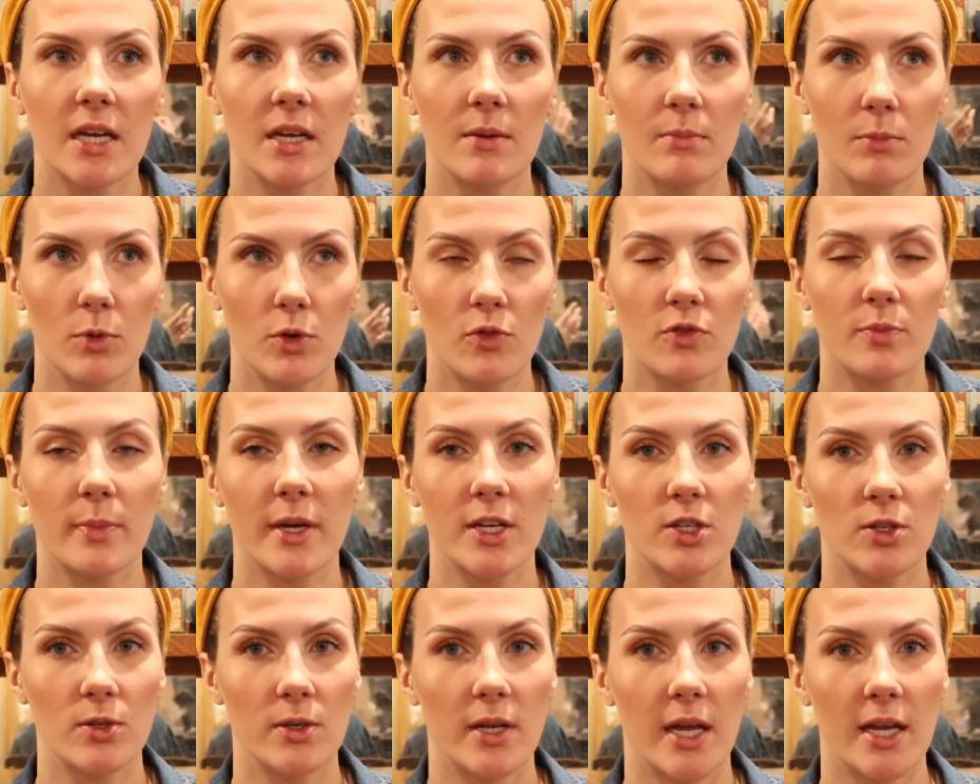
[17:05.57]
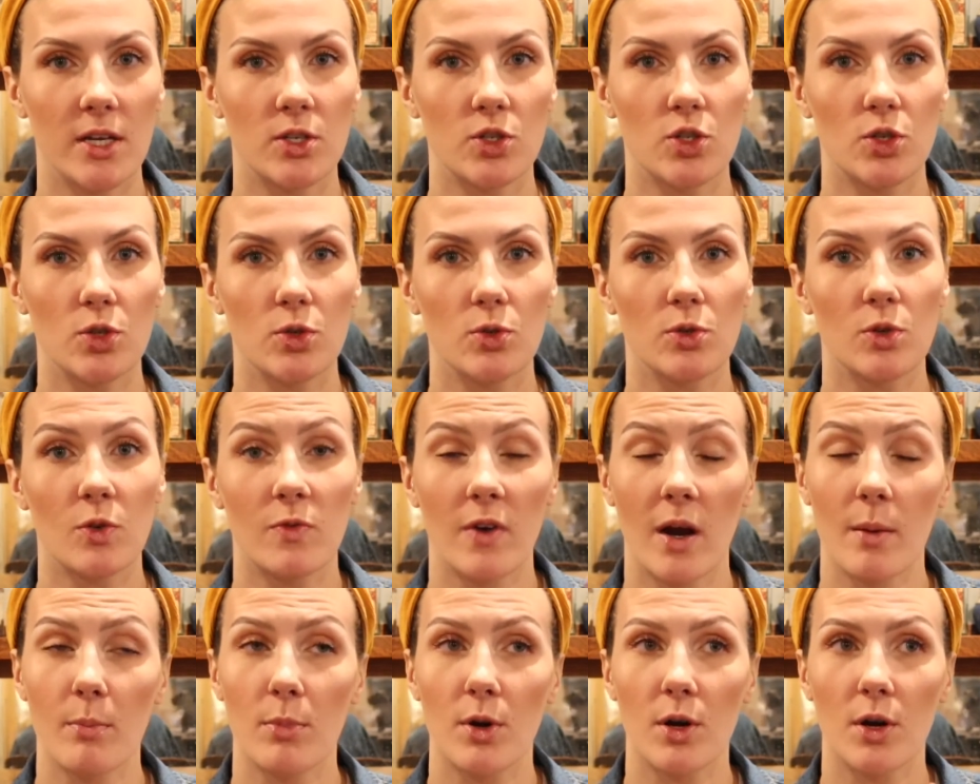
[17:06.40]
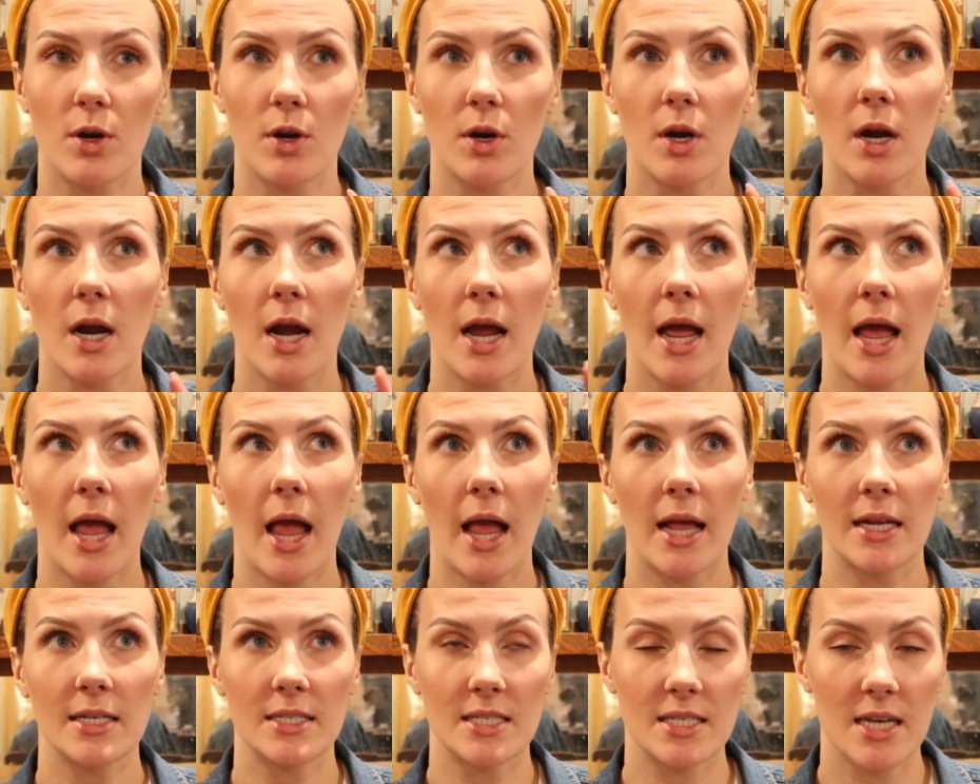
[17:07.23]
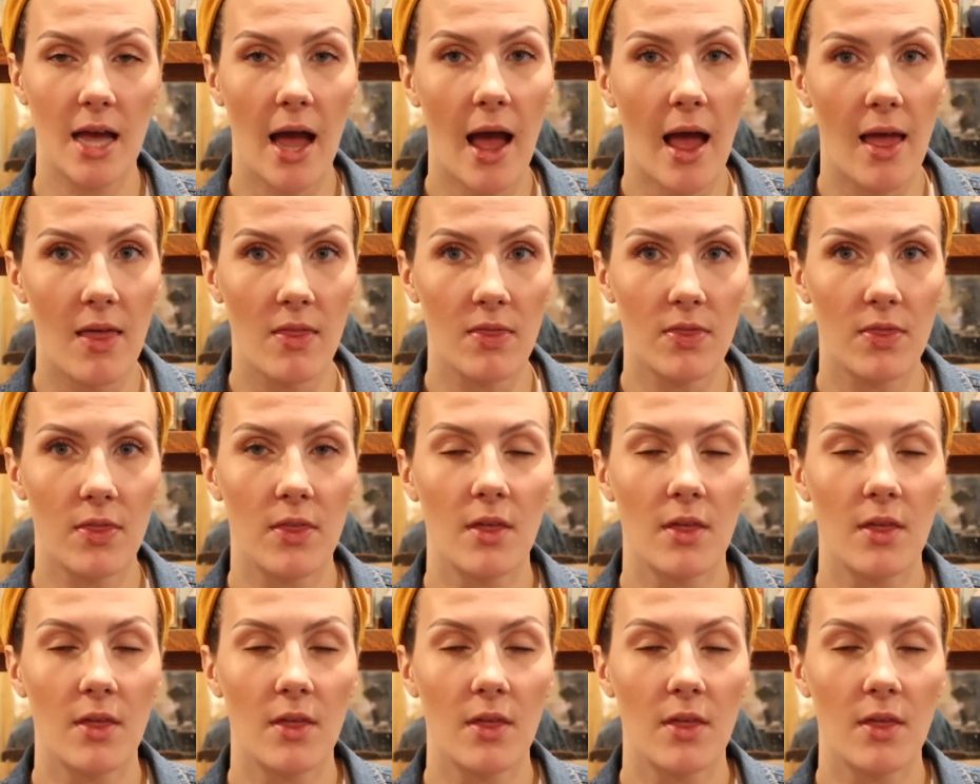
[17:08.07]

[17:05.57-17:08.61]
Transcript: it moved my due date to November tenth.